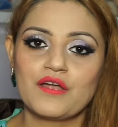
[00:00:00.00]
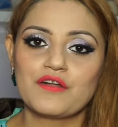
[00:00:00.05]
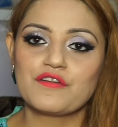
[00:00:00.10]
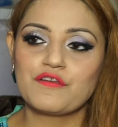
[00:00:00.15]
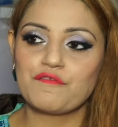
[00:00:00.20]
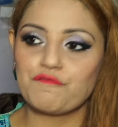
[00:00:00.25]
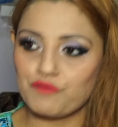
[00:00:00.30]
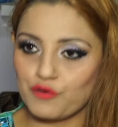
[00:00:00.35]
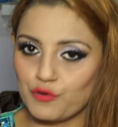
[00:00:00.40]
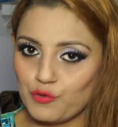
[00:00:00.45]

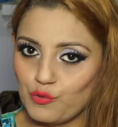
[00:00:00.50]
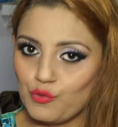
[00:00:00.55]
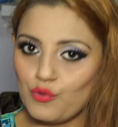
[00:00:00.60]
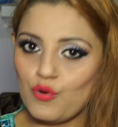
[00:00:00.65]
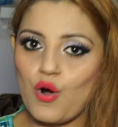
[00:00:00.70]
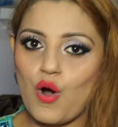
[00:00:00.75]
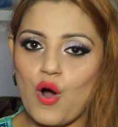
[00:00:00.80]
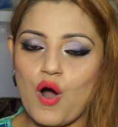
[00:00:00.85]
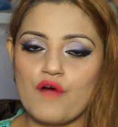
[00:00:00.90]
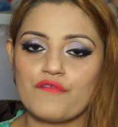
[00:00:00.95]
review
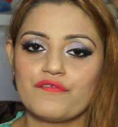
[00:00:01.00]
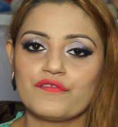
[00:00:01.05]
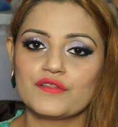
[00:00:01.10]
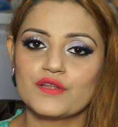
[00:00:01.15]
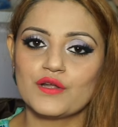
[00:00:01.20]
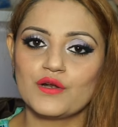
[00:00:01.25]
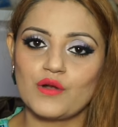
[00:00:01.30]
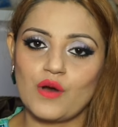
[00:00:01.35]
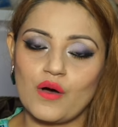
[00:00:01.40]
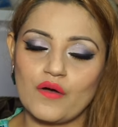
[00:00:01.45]
of
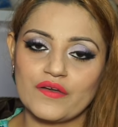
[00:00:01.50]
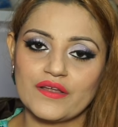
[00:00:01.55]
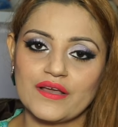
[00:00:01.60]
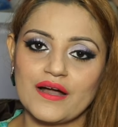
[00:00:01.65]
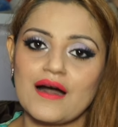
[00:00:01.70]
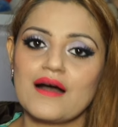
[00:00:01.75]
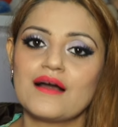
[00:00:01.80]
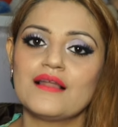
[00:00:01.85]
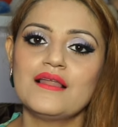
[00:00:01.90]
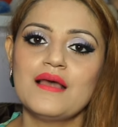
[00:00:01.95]
the
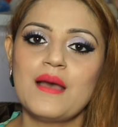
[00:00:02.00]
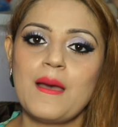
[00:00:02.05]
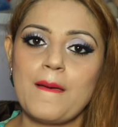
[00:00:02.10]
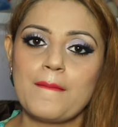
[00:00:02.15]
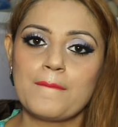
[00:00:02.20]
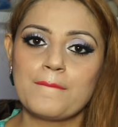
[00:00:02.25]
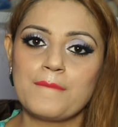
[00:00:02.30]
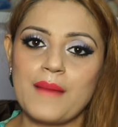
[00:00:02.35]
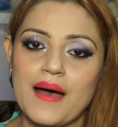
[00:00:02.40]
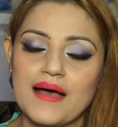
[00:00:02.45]
L'Oreal
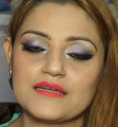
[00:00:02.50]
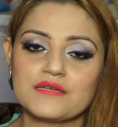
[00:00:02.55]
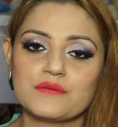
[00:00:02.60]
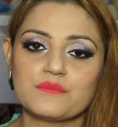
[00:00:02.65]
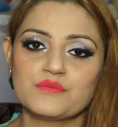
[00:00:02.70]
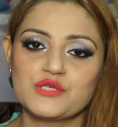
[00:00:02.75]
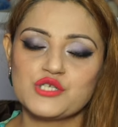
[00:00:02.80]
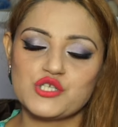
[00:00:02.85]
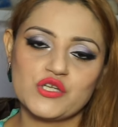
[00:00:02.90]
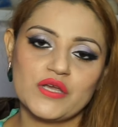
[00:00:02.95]
Mat
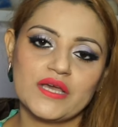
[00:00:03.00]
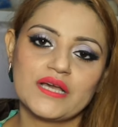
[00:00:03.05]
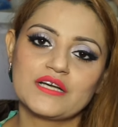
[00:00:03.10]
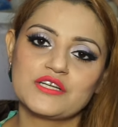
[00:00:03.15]
Magique